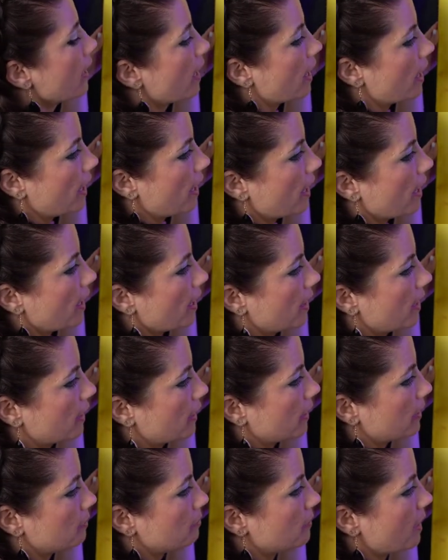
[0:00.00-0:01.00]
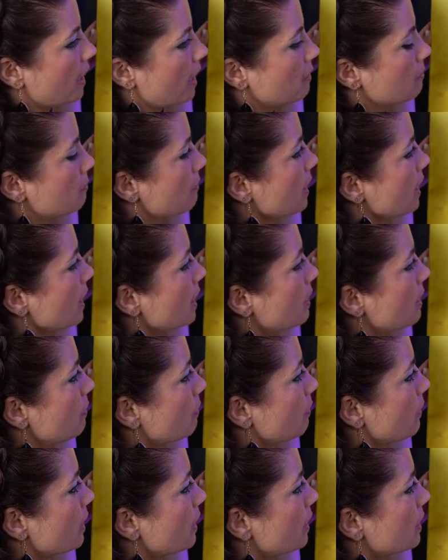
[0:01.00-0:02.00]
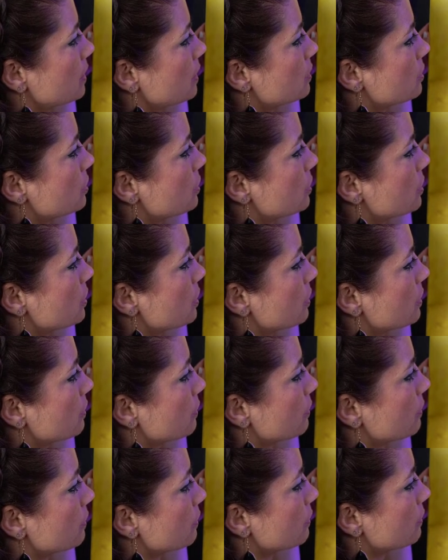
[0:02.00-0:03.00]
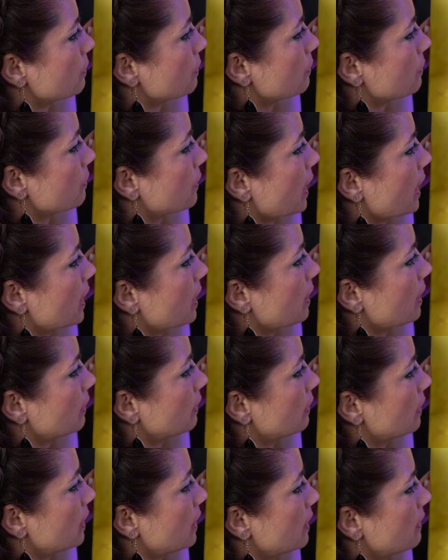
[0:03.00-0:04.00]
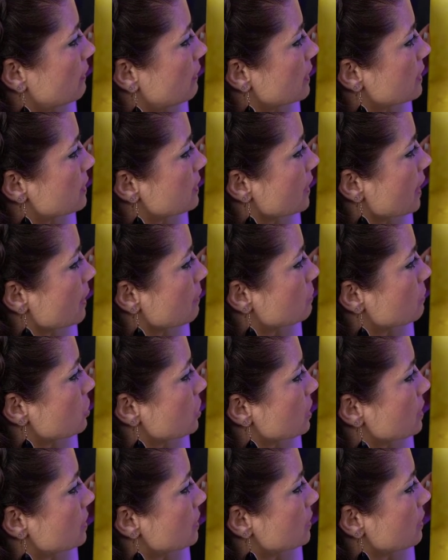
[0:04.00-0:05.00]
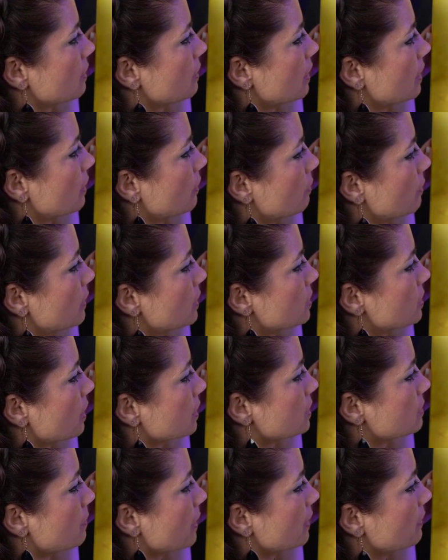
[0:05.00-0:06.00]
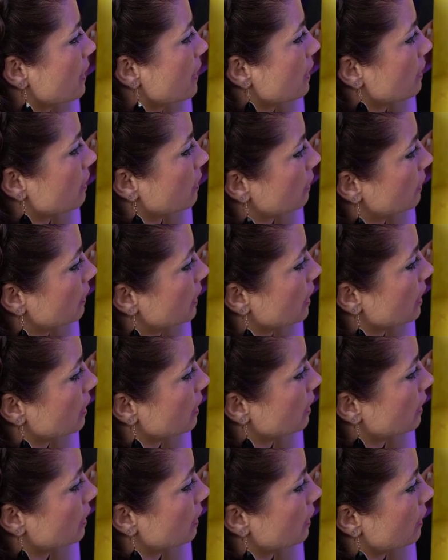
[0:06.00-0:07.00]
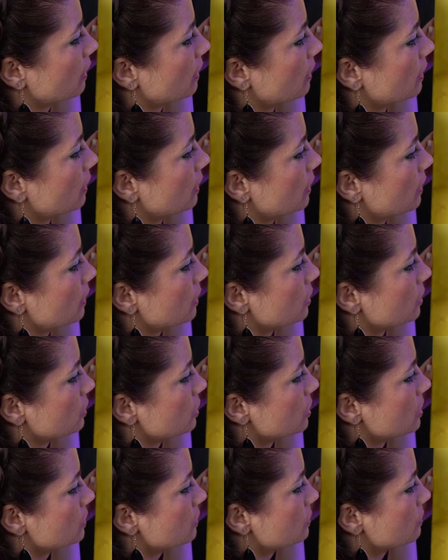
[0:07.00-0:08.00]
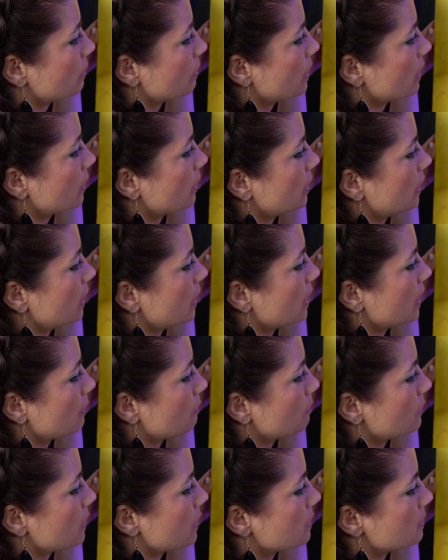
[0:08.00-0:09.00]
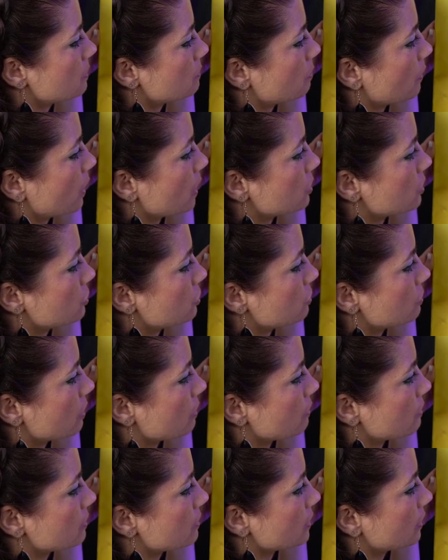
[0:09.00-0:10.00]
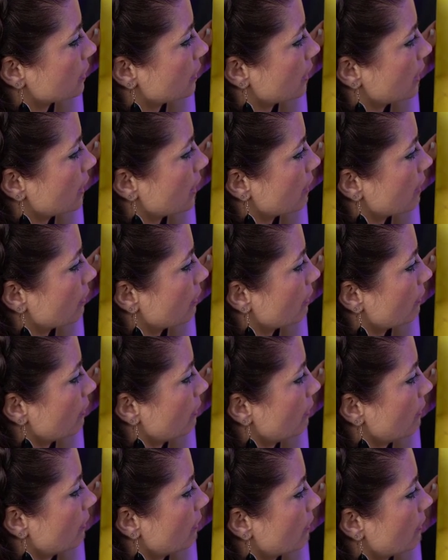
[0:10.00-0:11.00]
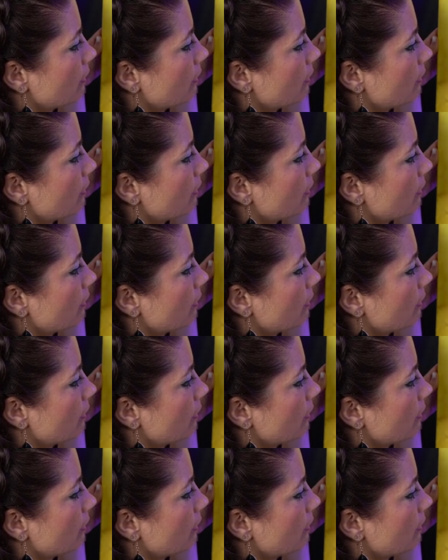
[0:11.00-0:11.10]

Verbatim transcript: um, I might want to kind of clean this up just a little. We talked about that earlier. Just sort of clean up these brush strokes a little.